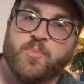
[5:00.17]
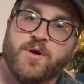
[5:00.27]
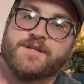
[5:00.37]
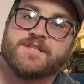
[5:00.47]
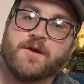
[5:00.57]

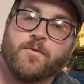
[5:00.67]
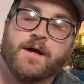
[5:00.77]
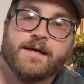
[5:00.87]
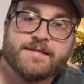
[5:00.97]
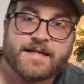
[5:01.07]
pricing
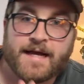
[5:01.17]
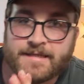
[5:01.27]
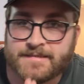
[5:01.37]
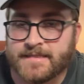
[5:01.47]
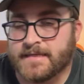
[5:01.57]
wise, I
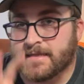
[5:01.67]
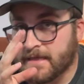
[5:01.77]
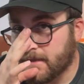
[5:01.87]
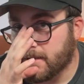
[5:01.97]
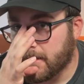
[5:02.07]
did
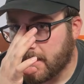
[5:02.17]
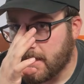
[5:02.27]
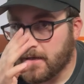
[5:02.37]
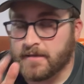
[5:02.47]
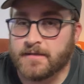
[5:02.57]
get
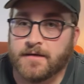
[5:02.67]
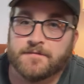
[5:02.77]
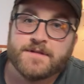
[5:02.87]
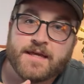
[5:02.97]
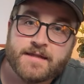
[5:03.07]
lucky
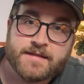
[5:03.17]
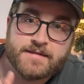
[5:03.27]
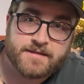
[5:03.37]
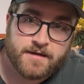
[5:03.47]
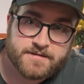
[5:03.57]
enough to get
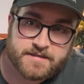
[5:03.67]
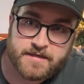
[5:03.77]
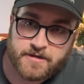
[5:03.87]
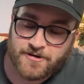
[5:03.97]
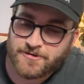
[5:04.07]
these on
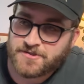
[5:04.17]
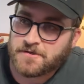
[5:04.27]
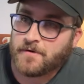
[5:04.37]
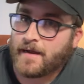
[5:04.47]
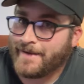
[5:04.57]
sneakers,
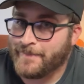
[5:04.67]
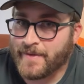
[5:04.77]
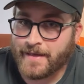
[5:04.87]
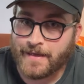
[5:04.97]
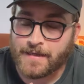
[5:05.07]
so I
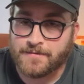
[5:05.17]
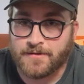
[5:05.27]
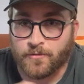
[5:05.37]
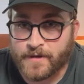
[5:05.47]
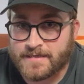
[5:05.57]
paid
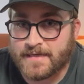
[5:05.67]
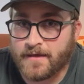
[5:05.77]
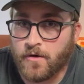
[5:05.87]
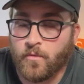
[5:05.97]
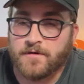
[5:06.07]
the
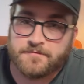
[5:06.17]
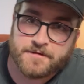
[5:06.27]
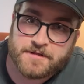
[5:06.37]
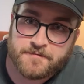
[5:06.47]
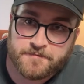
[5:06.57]
retail
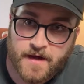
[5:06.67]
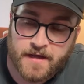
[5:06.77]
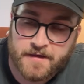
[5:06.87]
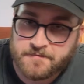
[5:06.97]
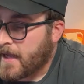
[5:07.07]

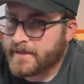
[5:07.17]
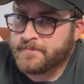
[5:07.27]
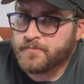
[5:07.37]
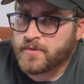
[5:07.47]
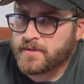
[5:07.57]
$155. I
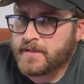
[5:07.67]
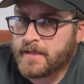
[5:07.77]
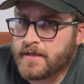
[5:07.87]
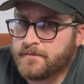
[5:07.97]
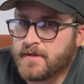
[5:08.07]

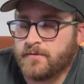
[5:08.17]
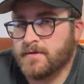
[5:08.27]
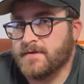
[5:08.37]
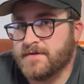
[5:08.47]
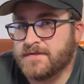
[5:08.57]
believe they were
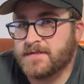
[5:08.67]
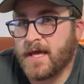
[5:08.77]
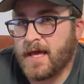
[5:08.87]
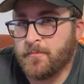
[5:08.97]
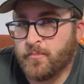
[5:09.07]
the
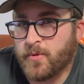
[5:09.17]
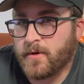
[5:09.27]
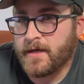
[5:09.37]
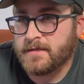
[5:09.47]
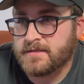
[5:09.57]
same
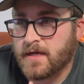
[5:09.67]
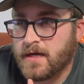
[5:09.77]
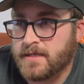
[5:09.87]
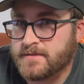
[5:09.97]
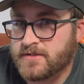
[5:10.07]
price
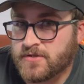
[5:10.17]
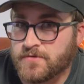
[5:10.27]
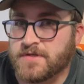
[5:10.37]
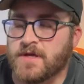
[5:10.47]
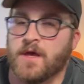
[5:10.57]
on
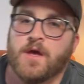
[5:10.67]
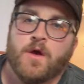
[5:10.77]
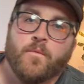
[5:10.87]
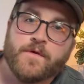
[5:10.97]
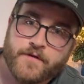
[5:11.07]
Stussy
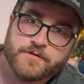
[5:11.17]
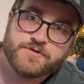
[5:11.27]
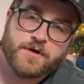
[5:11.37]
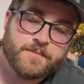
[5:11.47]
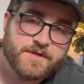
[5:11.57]
when
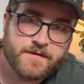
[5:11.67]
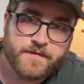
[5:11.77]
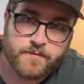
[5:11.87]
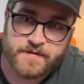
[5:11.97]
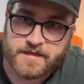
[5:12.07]

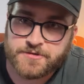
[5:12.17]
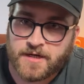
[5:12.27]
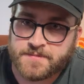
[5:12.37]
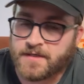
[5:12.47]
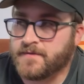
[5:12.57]
they
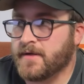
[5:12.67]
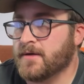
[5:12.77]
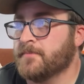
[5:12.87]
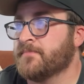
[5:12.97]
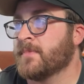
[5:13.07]
dropped on there.